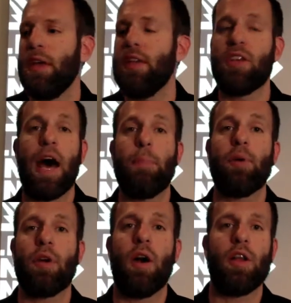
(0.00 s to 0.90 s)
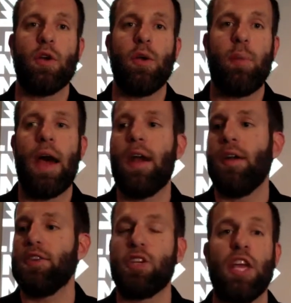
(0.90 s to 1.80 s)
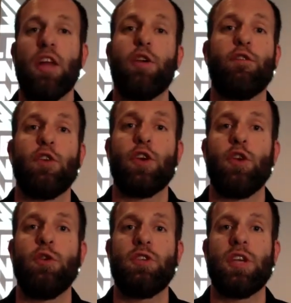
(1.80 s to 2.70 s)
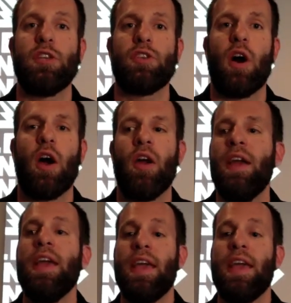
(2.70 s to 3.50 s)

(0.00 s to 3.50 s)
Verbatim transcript: its hypercardioid pattern is killer for acoustic guitar,